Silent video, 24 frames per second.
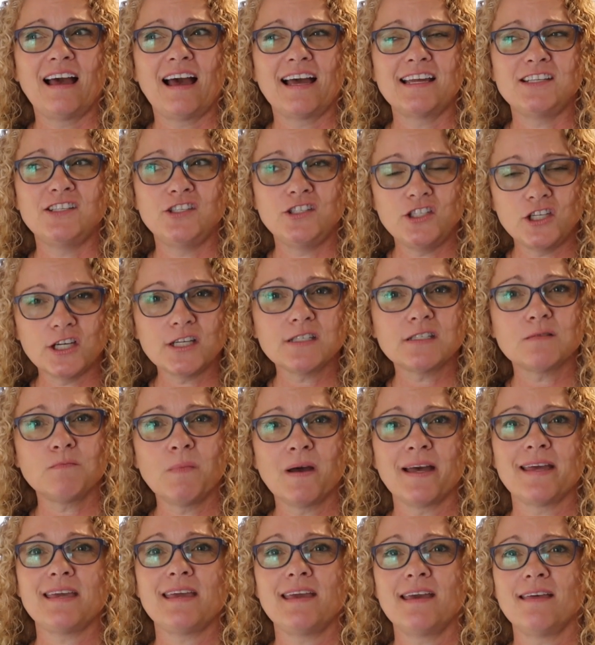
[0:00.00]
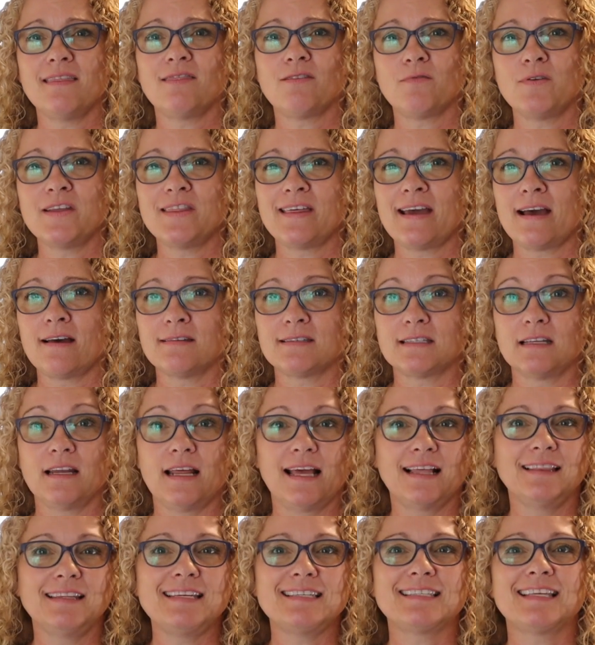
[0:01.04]
I just might hit 3,000.
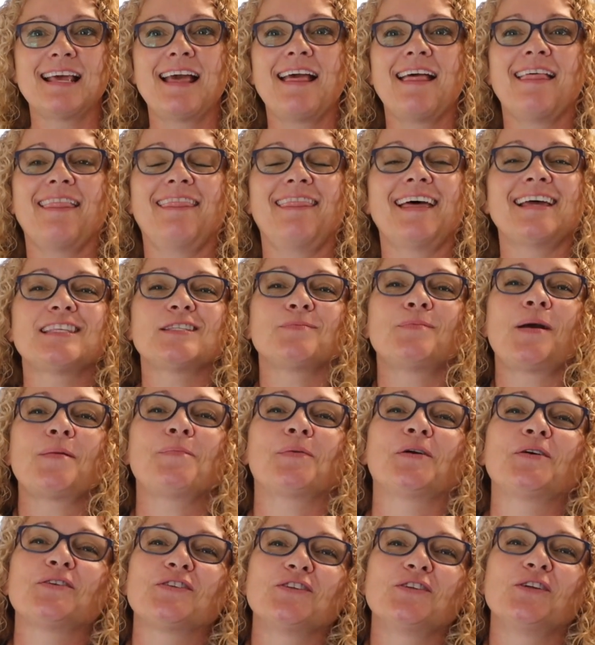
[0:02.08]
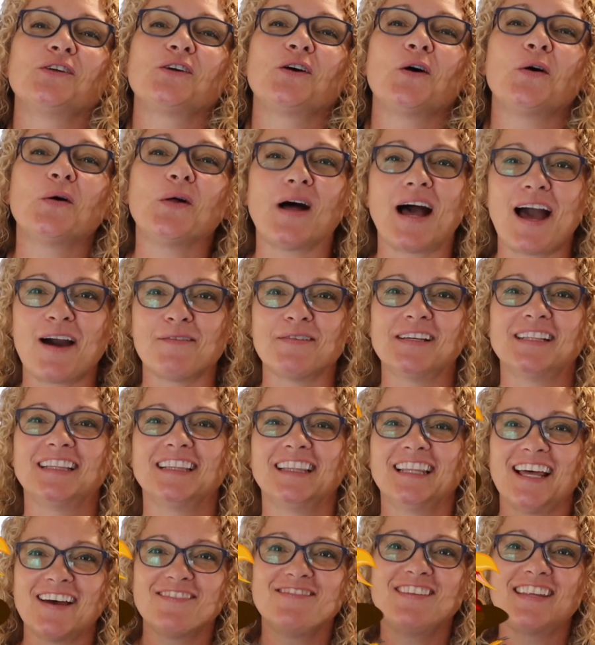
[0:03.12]
At least that's my personal goal. I would
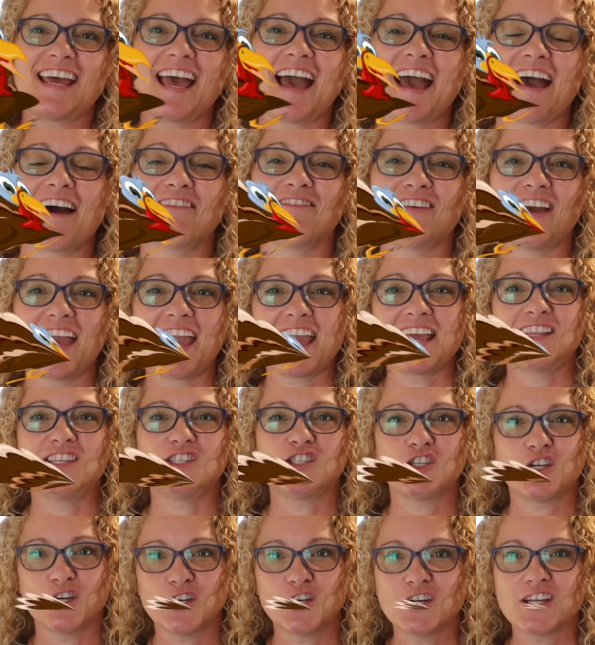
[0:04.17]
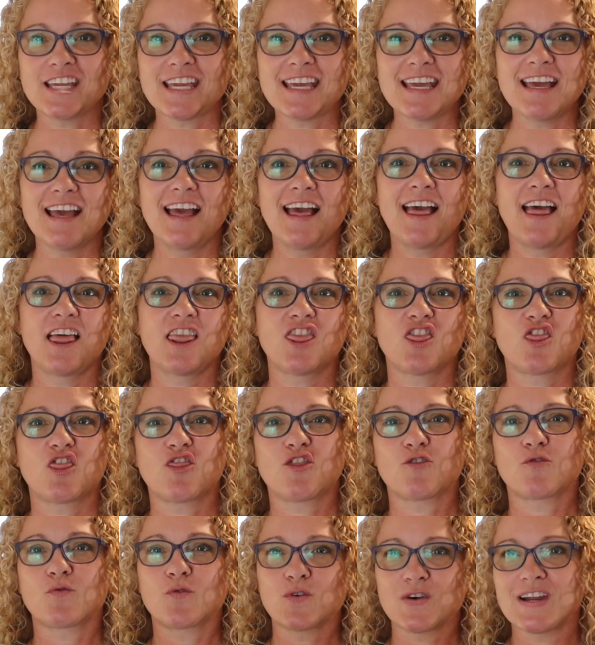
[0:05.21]
love to have a turkey
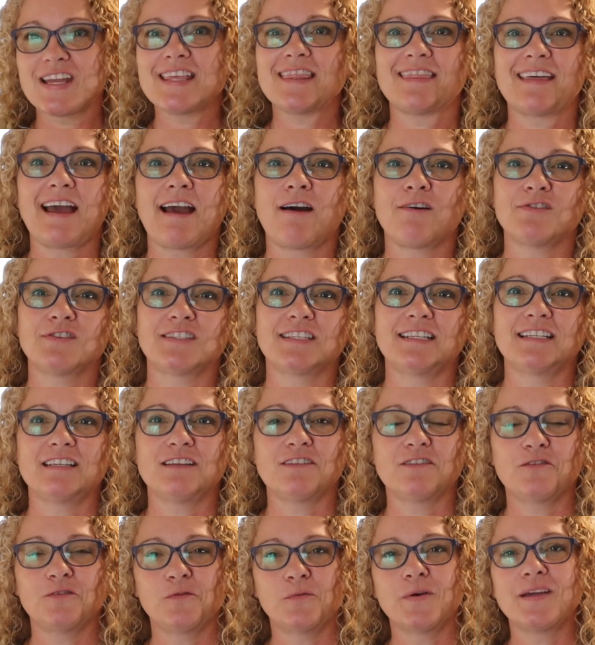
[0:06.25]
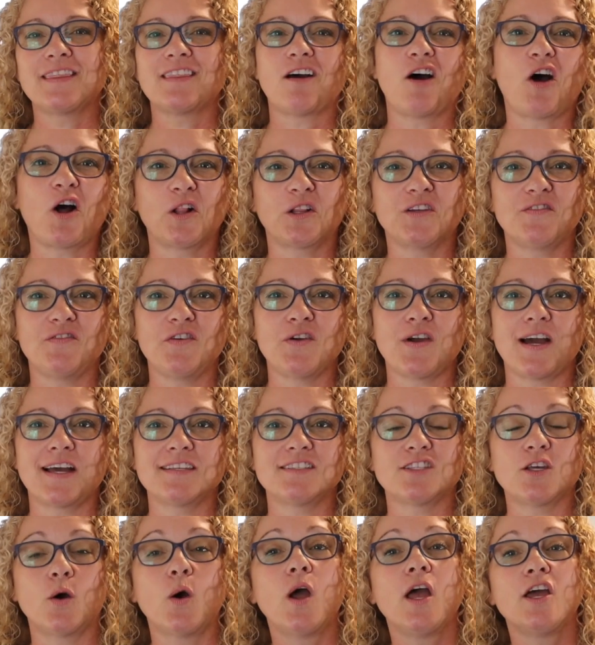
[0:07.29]
3,000 with all of you guys.
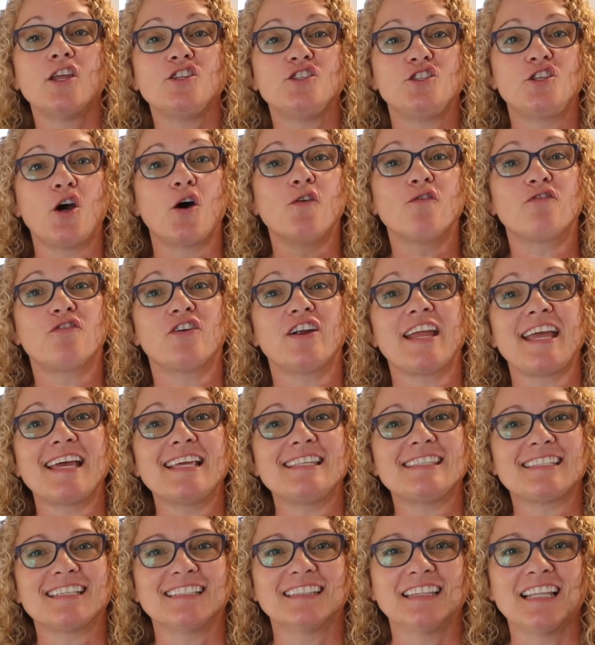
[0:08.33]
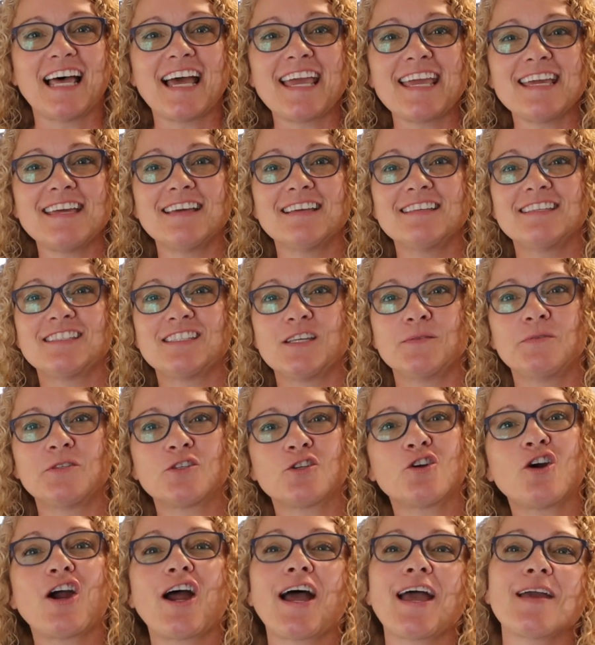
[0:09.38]
So don't forget to like,
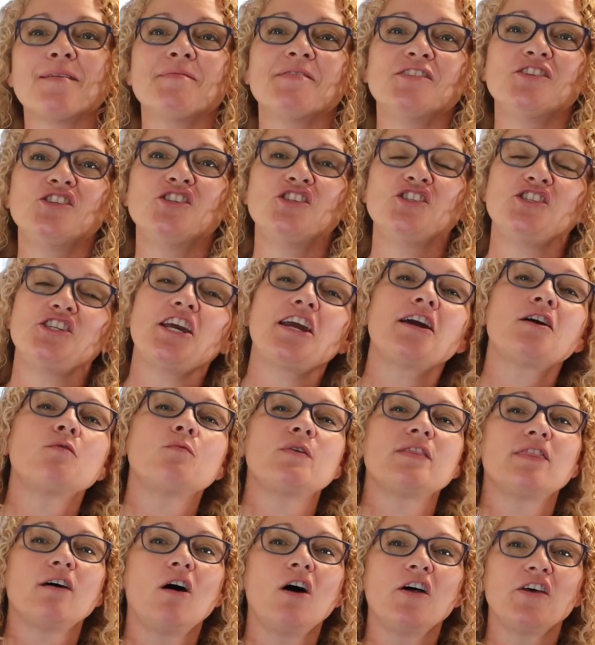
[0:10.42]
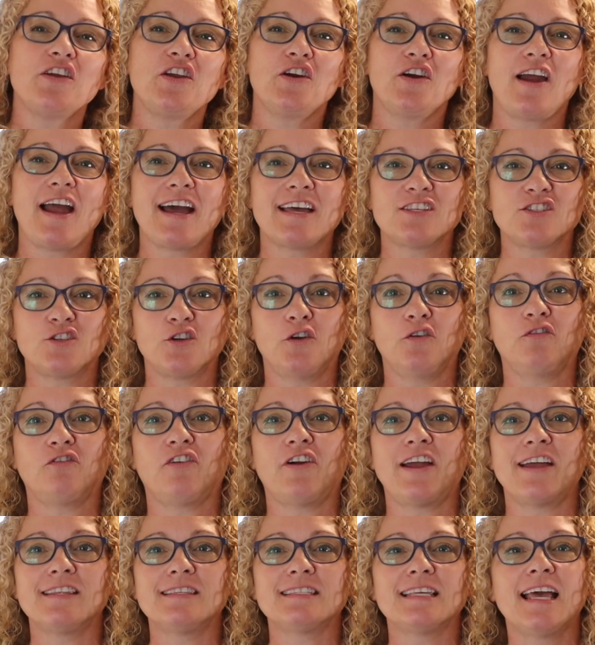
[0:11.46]
subscribe, share with all your Astro
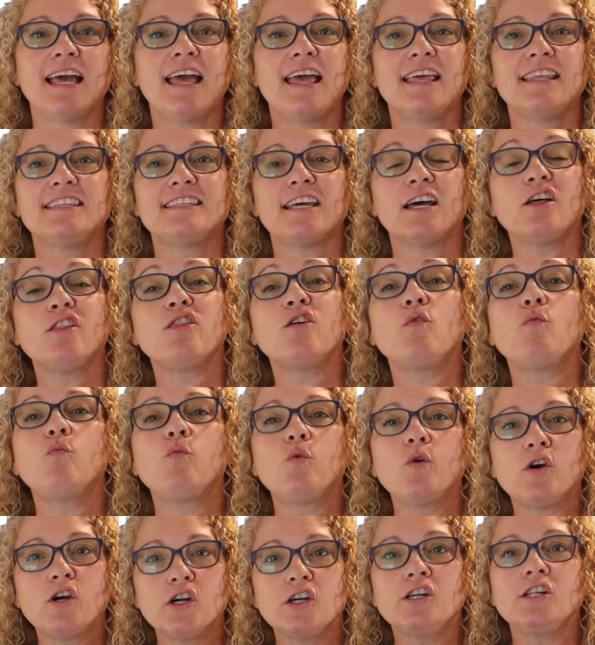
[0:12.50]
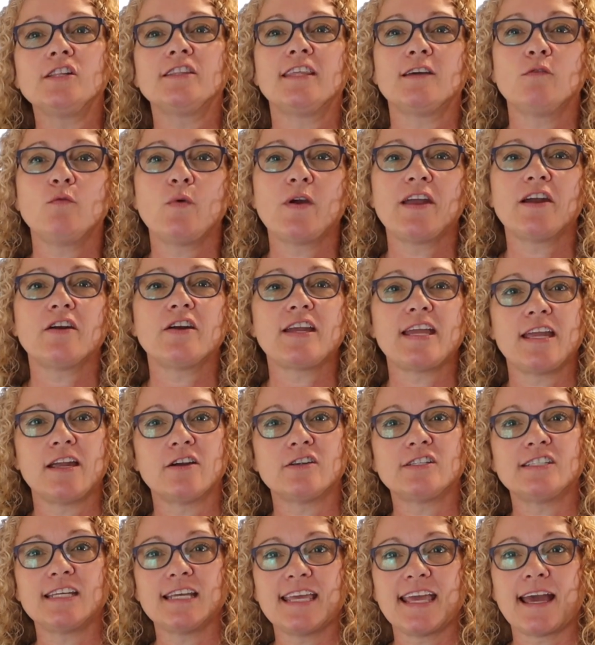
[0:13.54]
friends. Tell the world that we are here
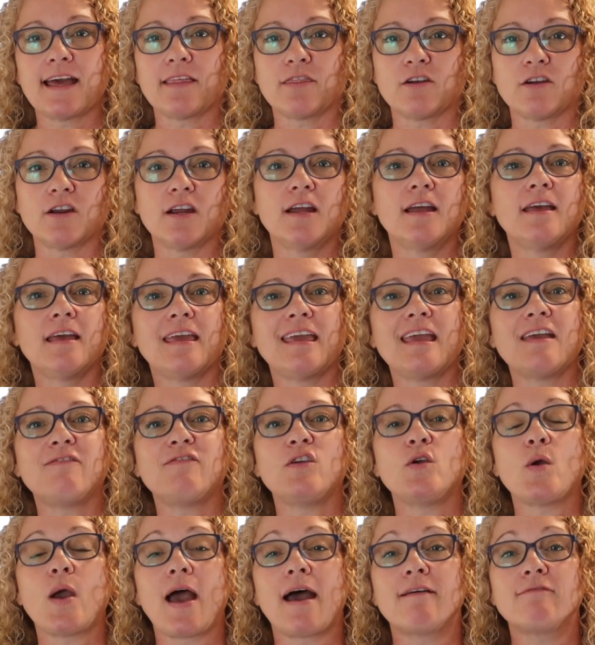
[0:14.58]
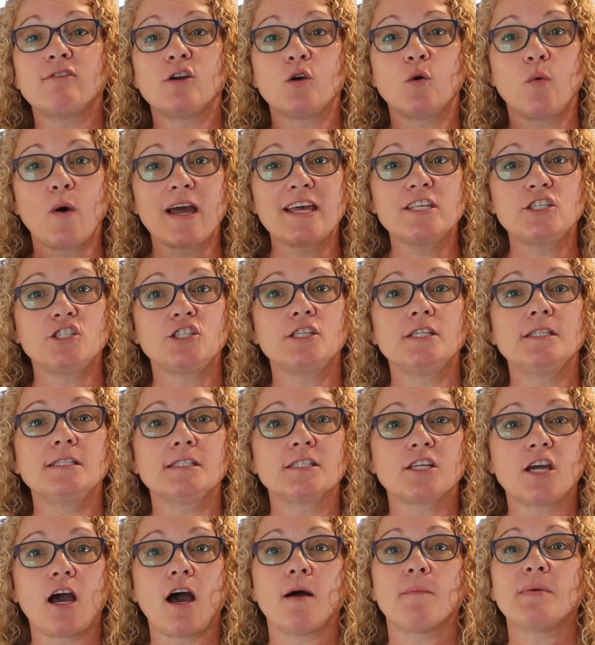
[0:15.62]
together. If you have questions,
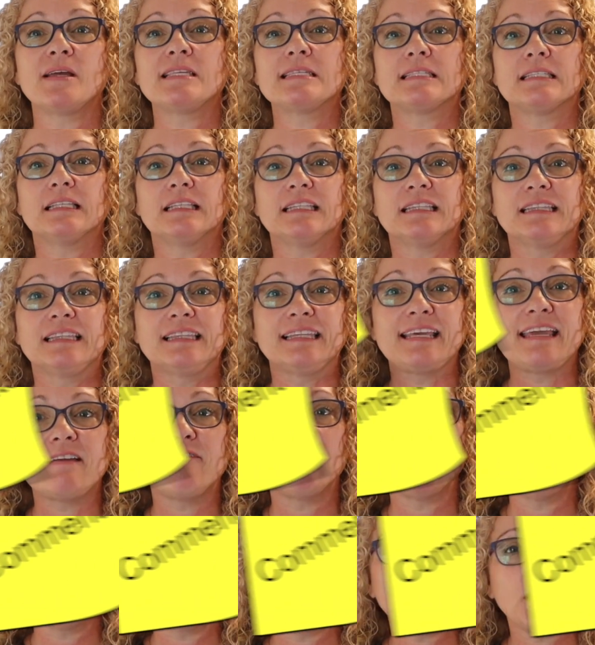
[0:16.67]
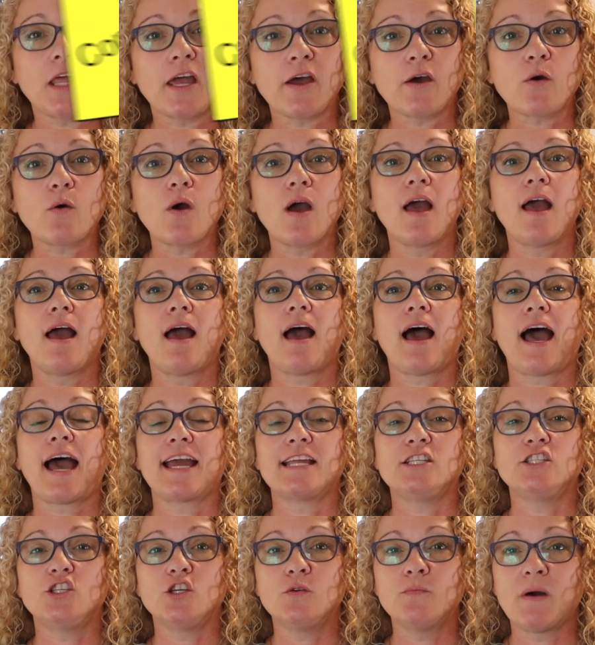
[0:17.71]
comments, leave them below. I
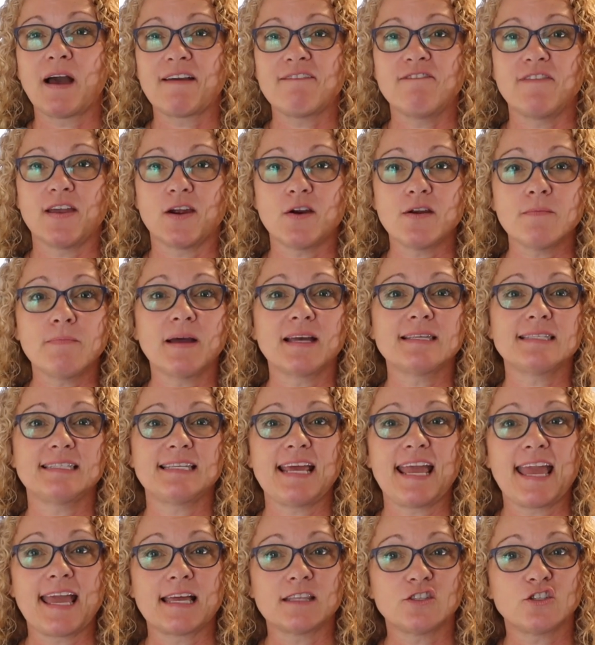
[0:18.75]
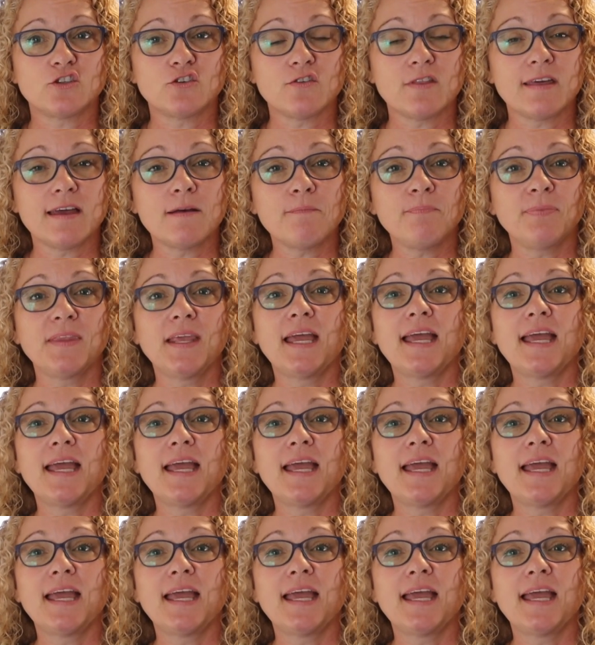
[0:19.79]
do my very best to answer them.